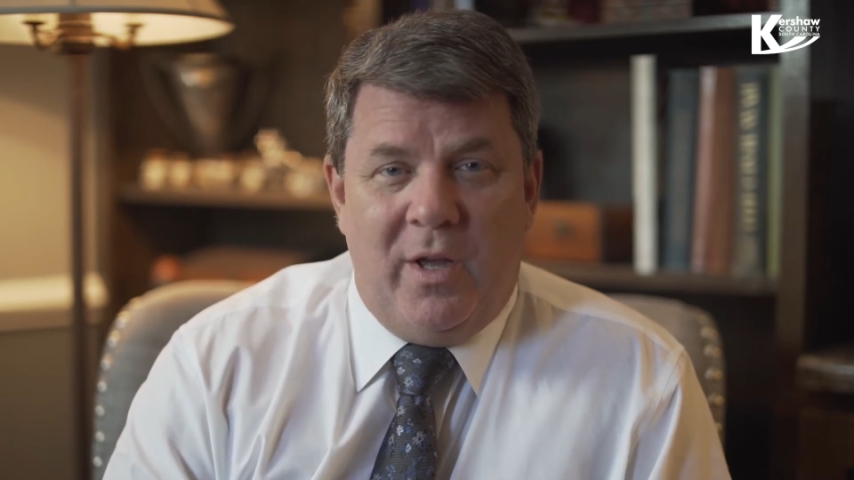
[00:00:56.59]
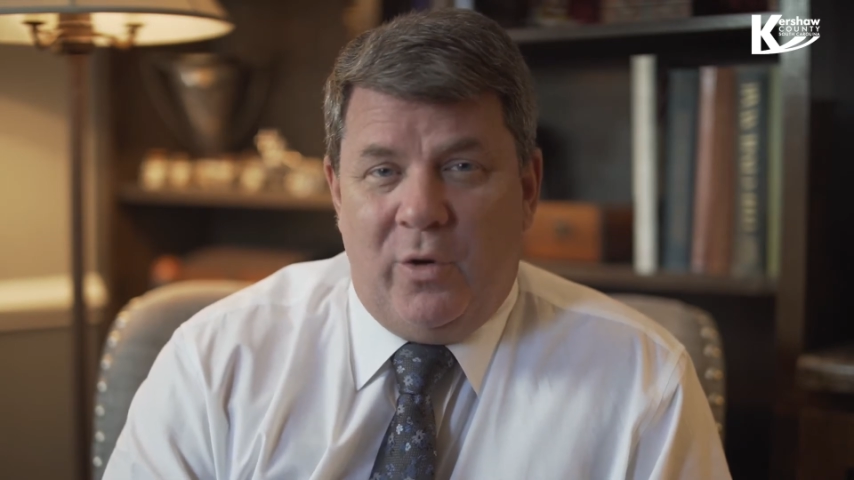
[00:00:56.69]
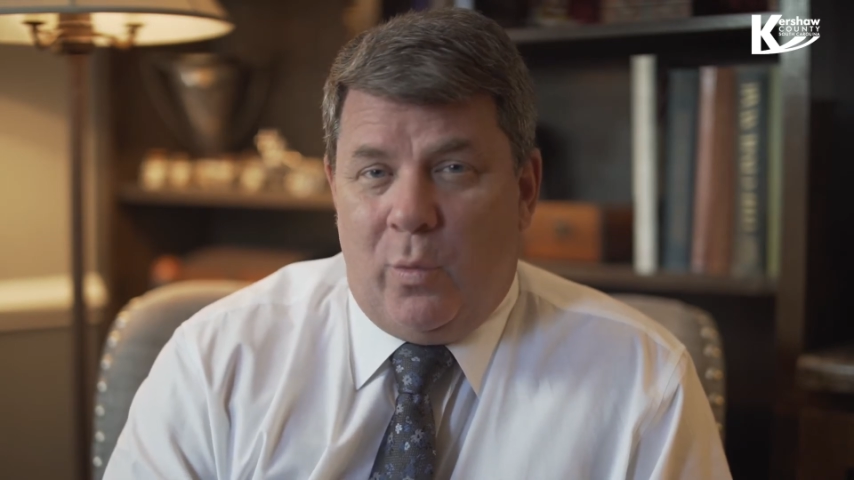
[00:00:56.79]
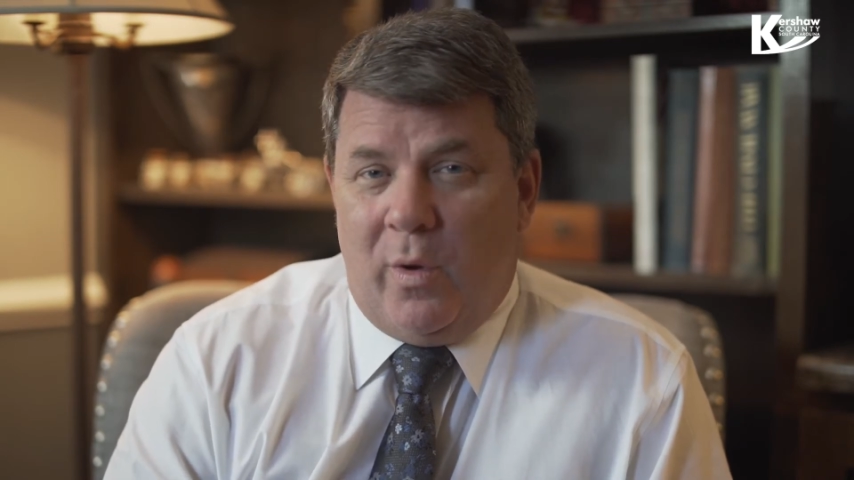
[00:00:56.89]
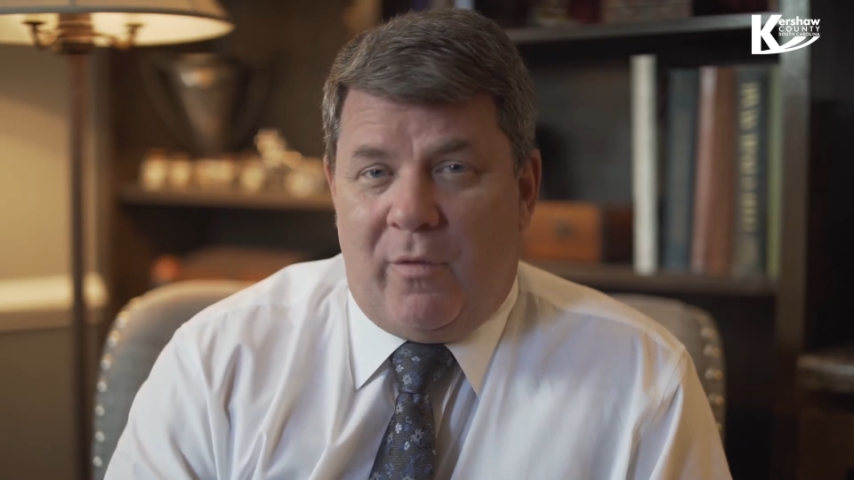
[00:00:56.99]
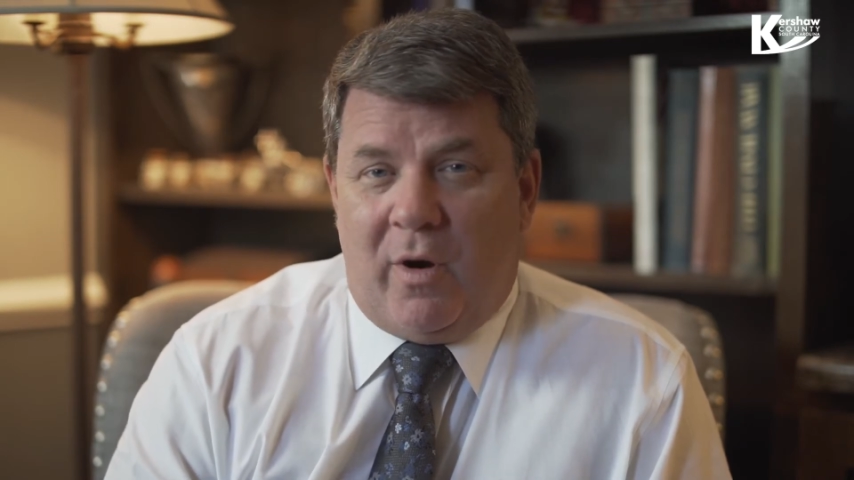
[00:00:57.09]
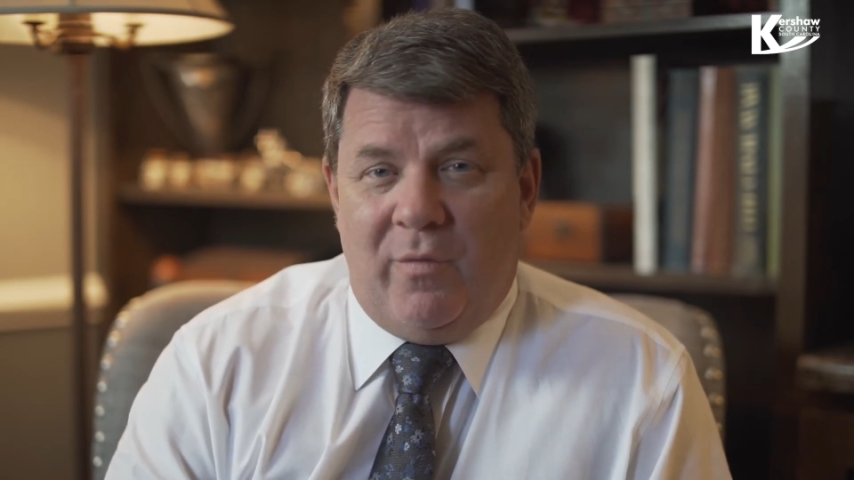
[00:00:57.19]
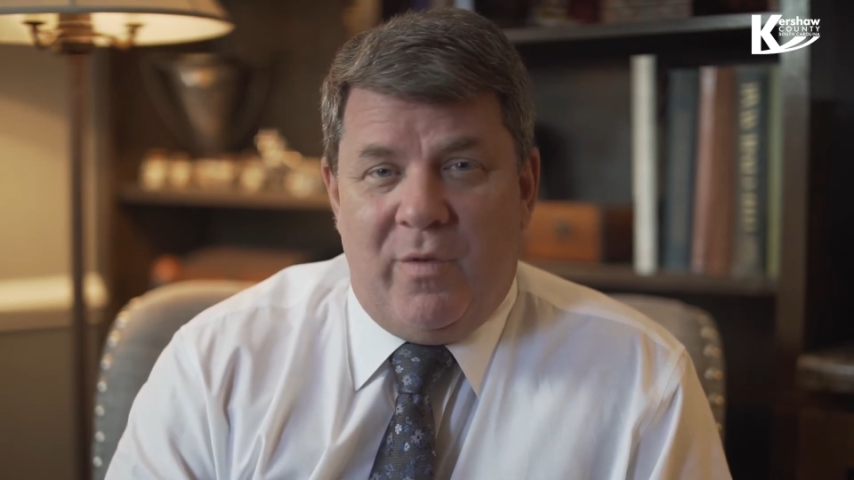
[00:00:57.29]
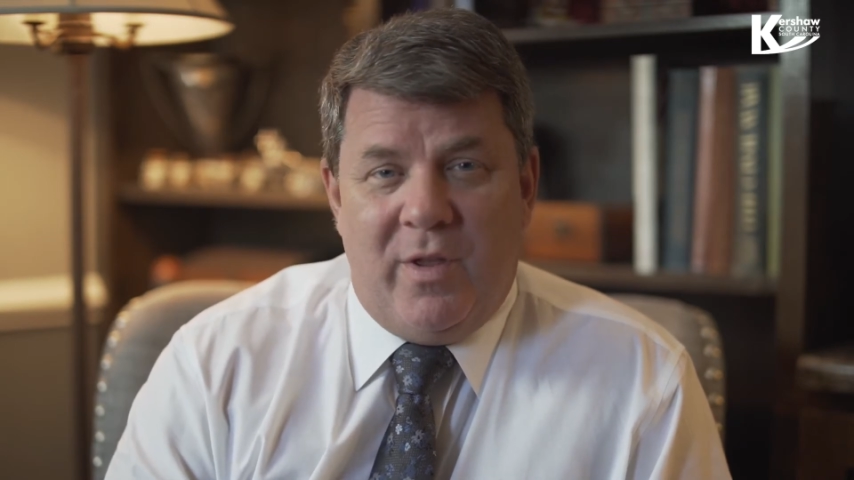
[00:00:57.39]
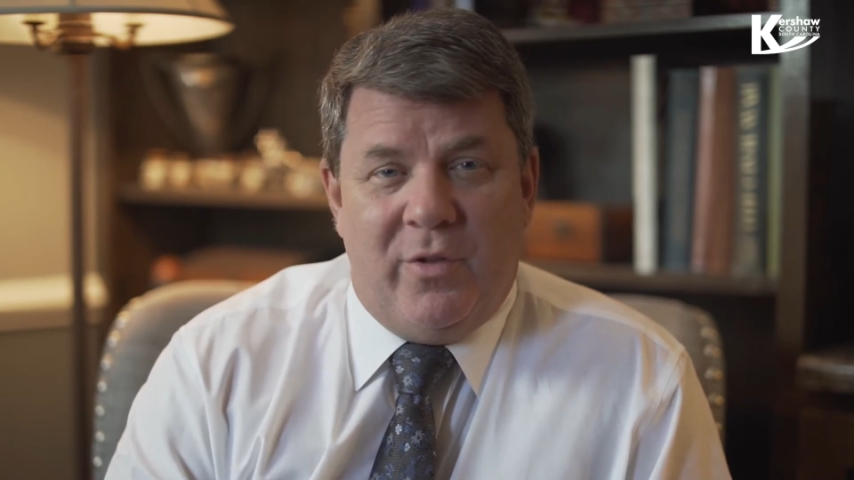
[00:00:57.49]
to one of our
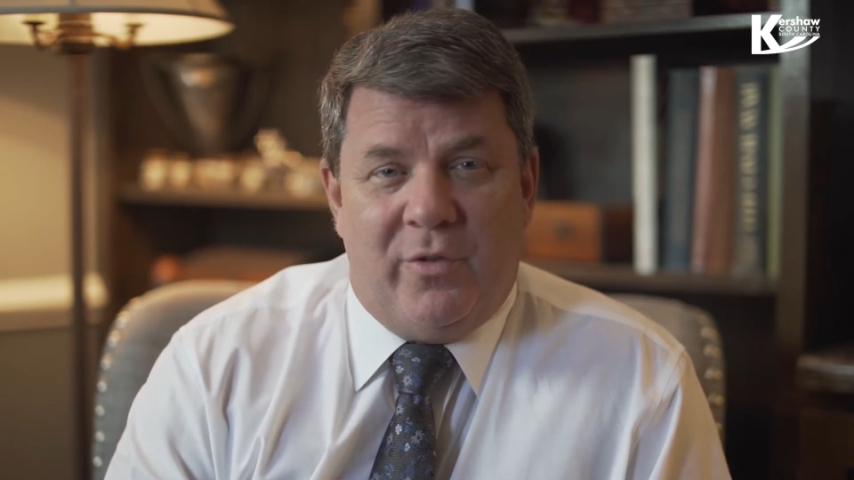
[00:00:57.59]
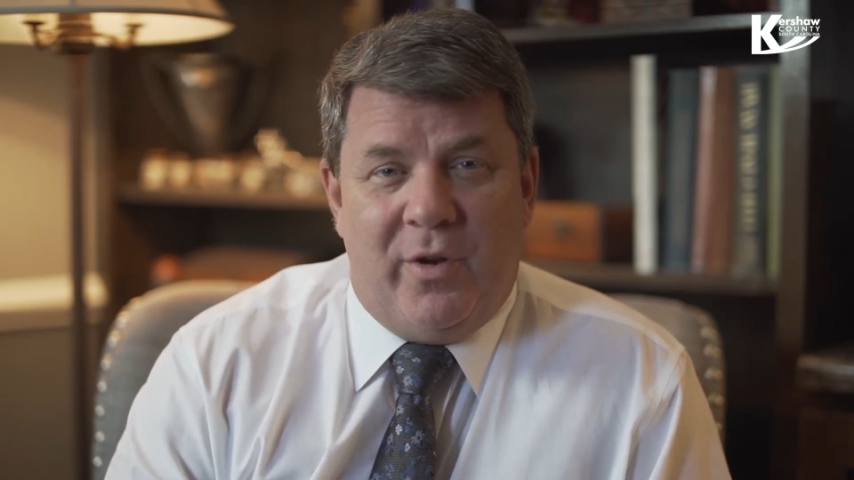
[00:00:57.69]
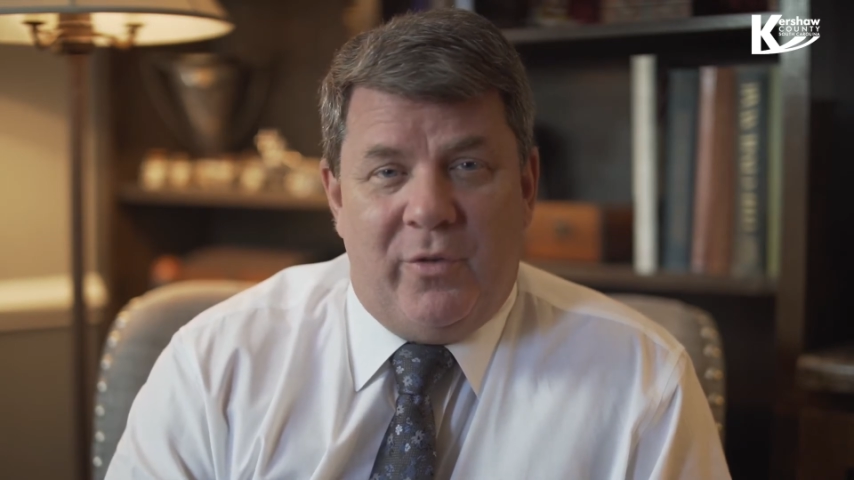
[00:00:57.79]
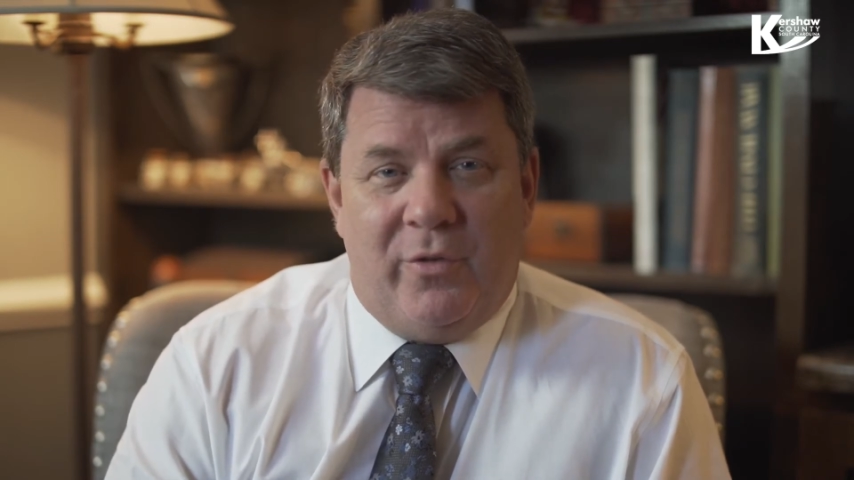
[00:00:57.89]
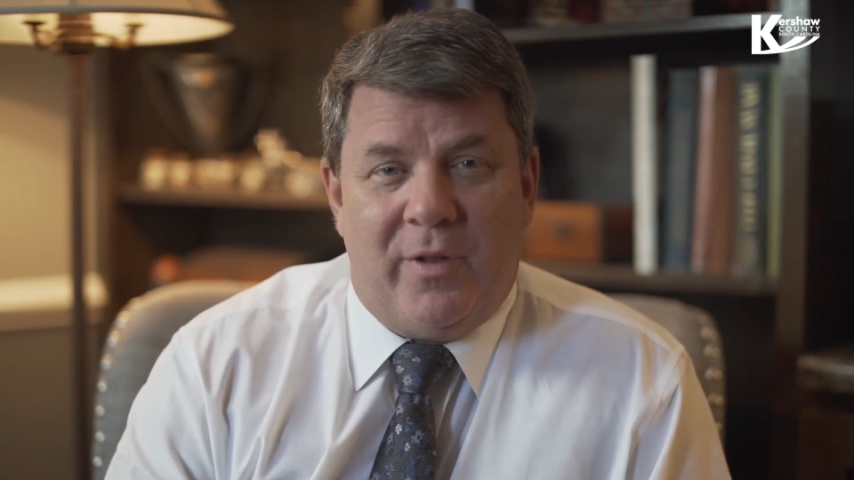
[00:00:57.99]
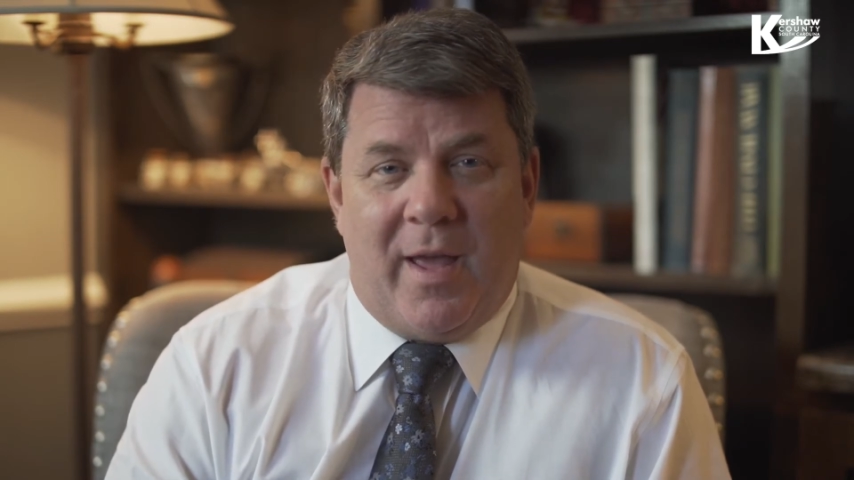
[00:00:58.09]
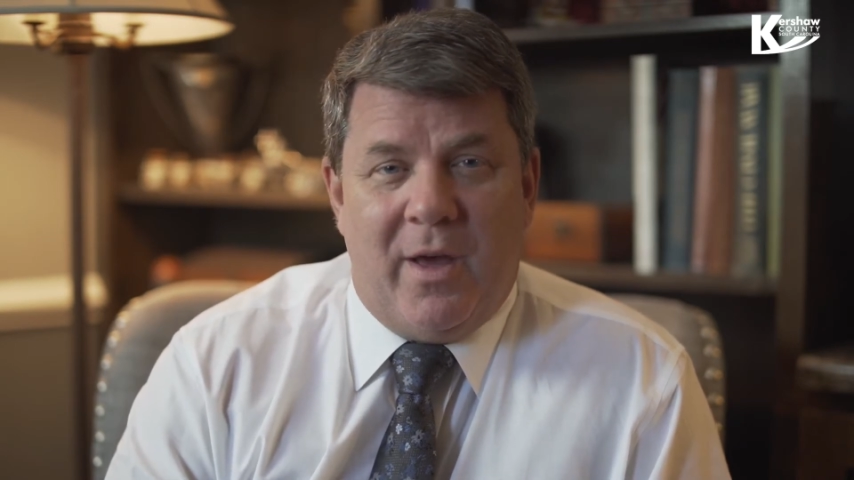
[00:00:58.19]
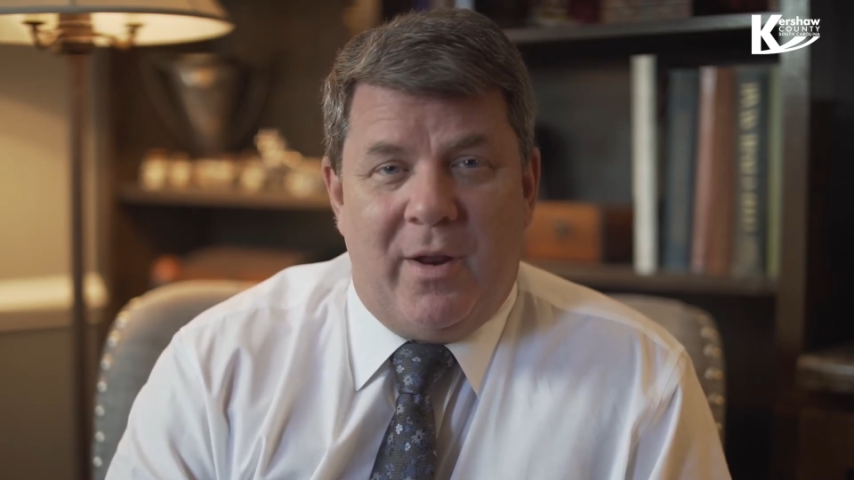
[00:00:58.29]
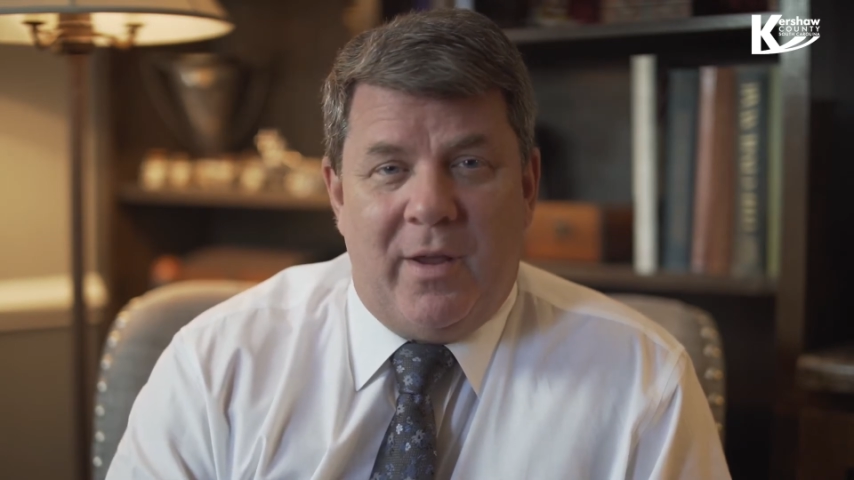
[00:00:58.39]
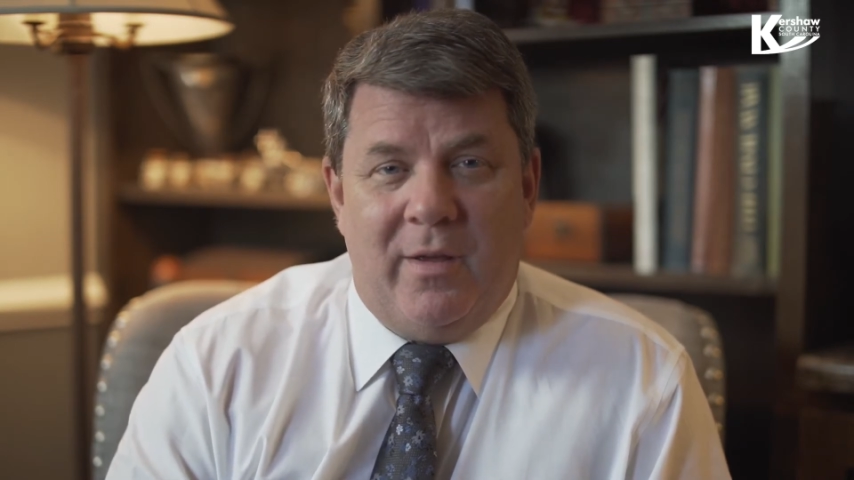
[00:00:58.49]
convenience centers in the
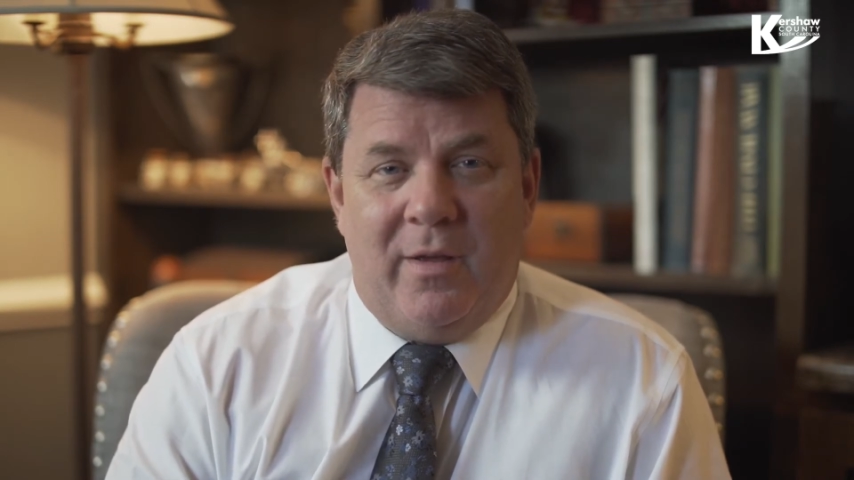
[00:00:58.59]
county.